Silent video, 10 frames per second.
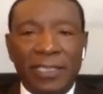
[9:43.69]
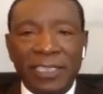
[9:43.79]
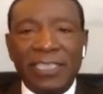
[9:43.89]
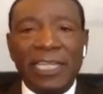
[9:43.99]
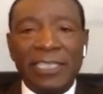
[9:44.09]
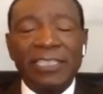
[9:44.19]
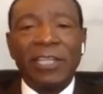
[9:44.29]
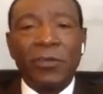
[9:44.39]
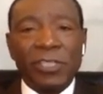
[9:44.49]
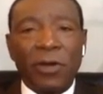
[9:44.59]
this
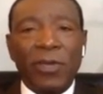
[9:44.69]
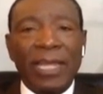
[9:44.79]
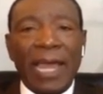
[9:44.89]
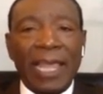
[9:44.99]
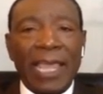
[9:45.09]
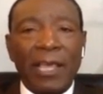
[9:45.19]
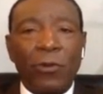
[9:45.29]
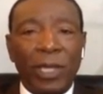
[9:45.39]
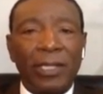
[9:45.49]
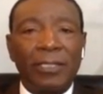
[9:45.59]
series is going to get out of hand
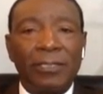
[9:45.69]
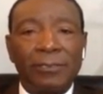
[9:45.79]
quick.